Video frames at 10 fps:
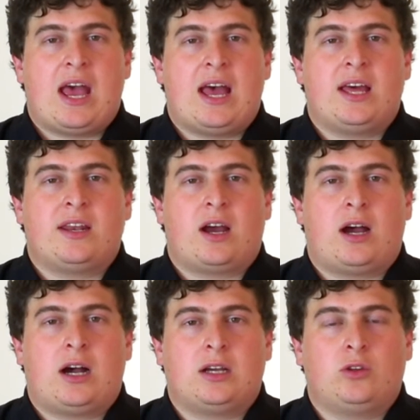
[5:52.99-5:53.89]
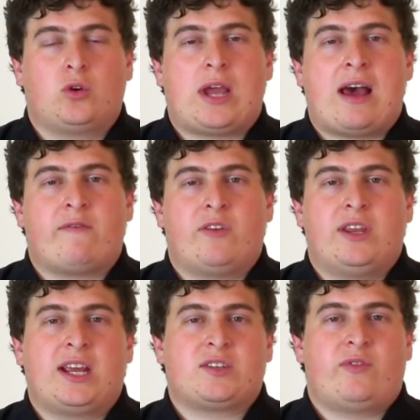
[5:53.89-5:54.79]
and look out for
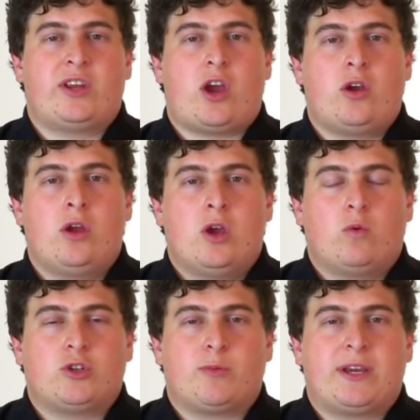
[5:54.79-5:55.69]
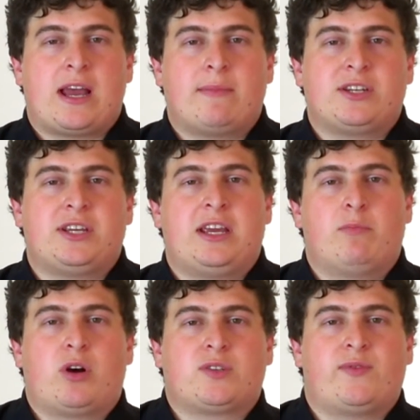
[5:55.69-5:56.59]
the next video, which will be coming to
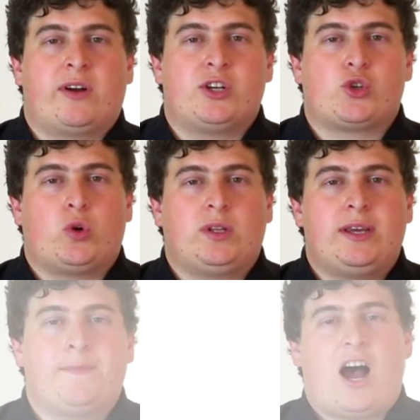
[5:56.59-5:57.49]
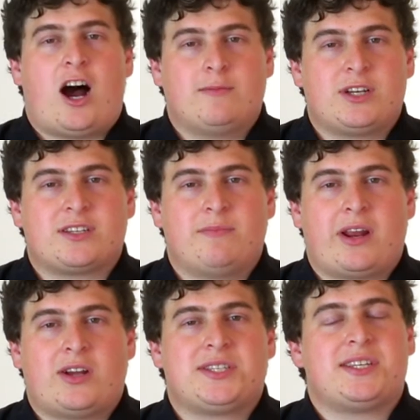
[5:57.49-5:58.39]
your inbox very shortly. I'm Justin
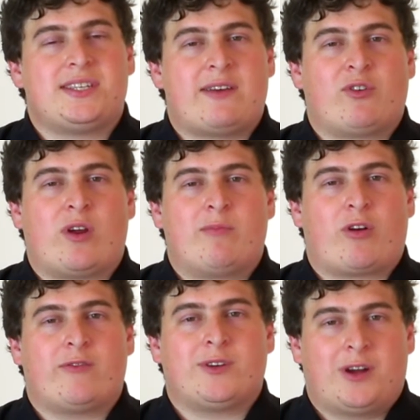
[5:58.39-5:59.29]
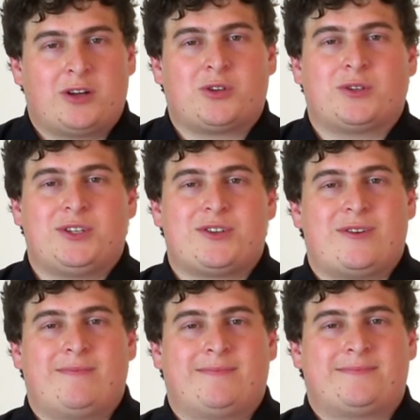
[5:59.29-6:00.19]
Meadows. This is Evergreen Profit. I'll talk to you
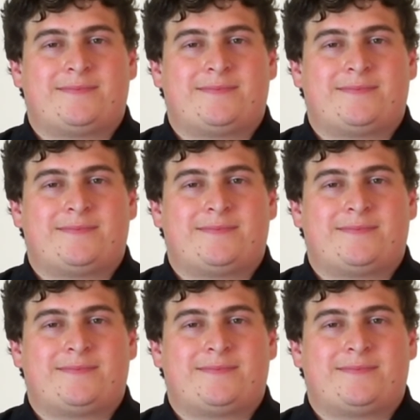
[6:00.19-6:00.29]
soon.